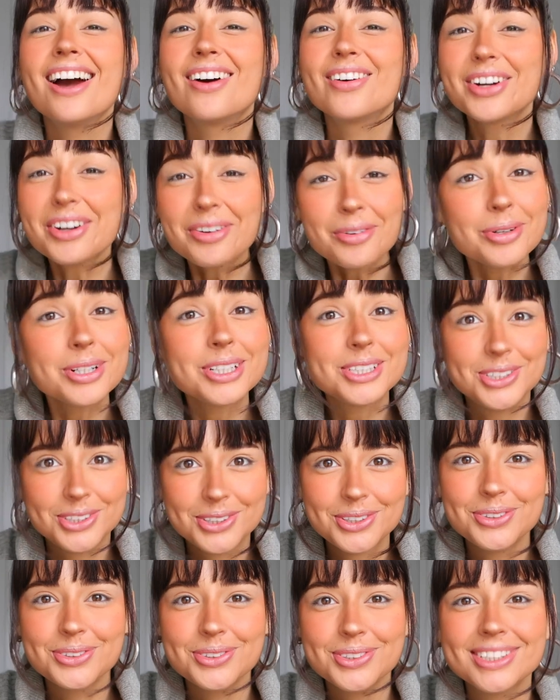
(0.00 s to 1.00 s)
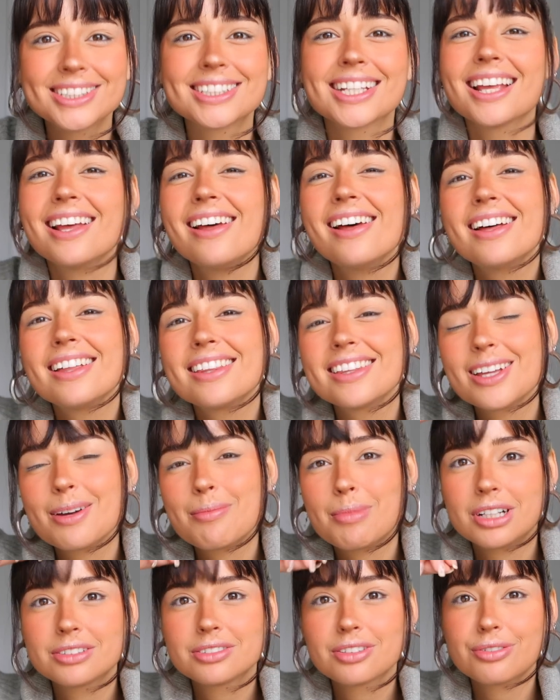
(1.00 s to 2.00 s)
reduce the
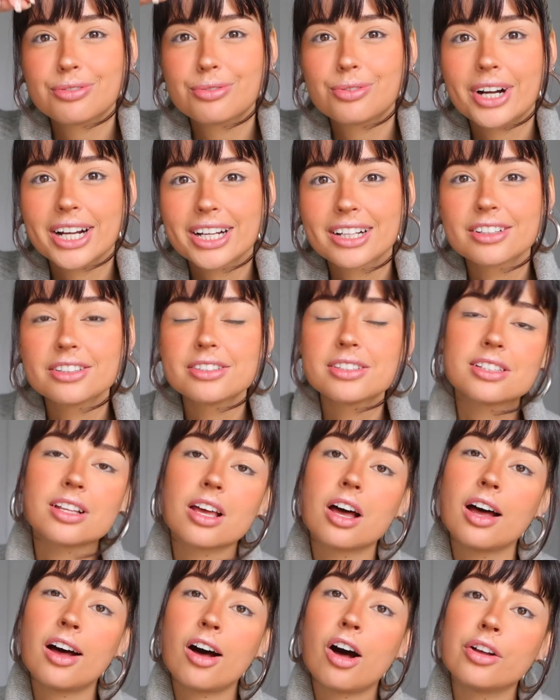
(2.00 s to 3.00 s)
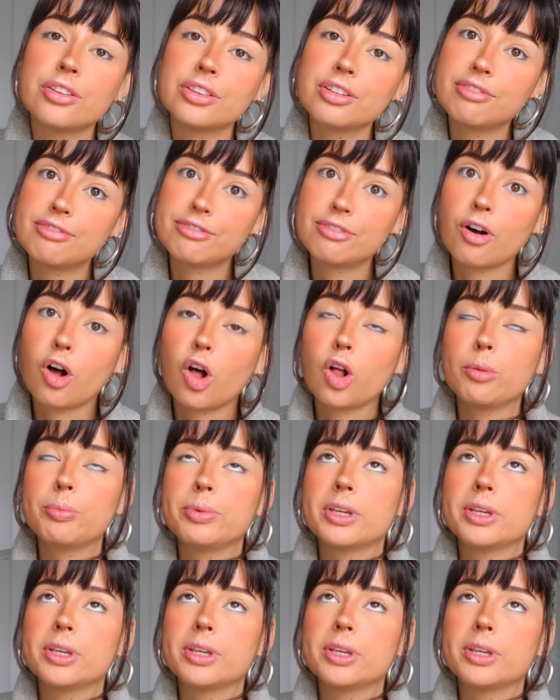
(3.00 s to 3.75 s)
amount of freckles on the fall,